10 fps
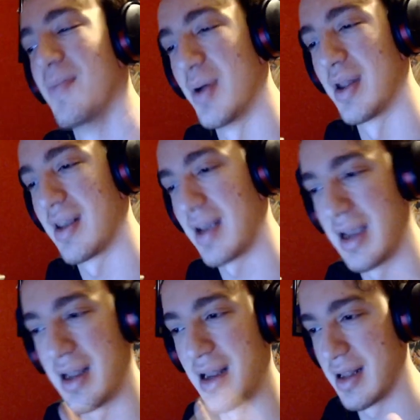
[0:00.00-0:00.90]
But it's like,
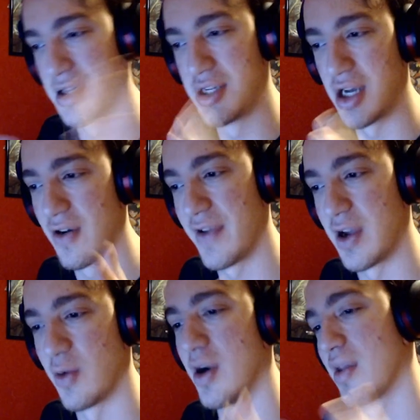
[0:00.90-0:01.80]
it's a general
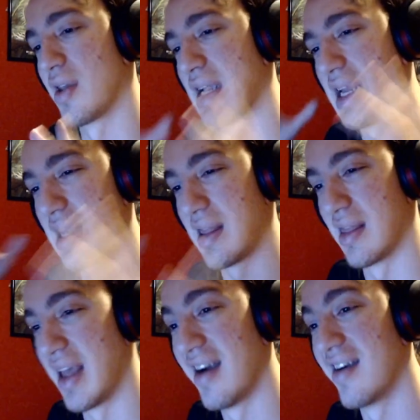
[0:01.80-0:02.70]
thing where it's like, it's
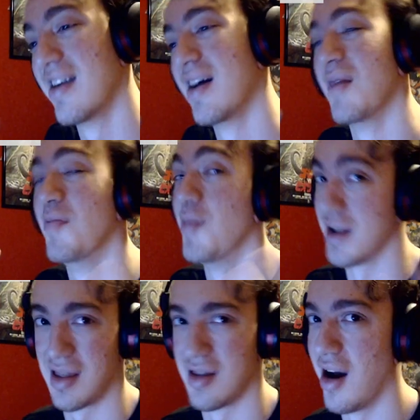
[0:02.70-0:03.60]
there, but
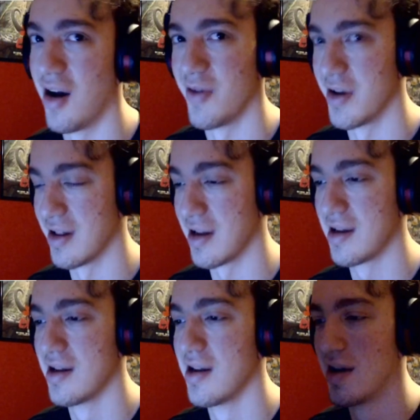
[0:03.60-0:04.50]
it's not really.
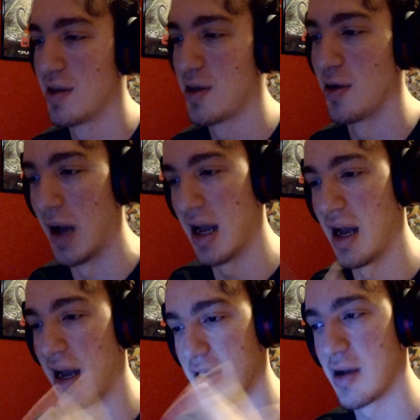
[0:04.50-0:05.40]
So
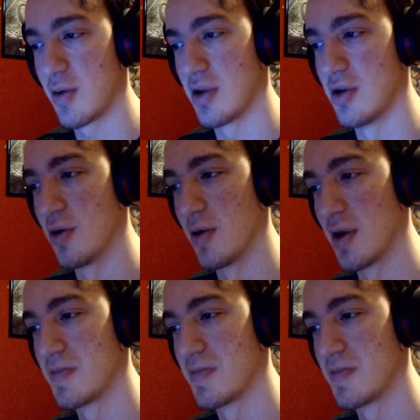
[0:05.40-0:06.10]
I like what they're doing.